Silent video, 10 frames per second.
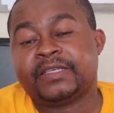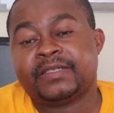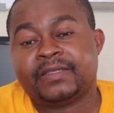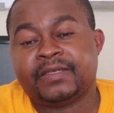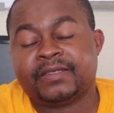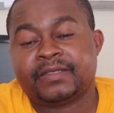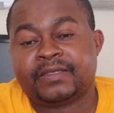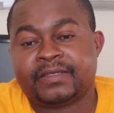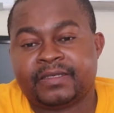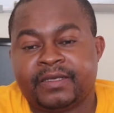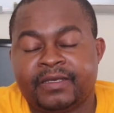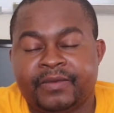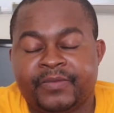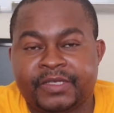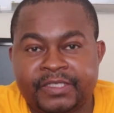is these
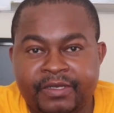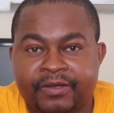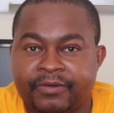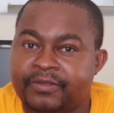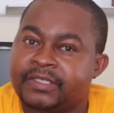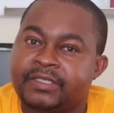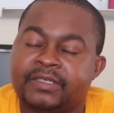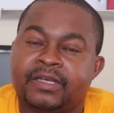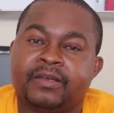materials?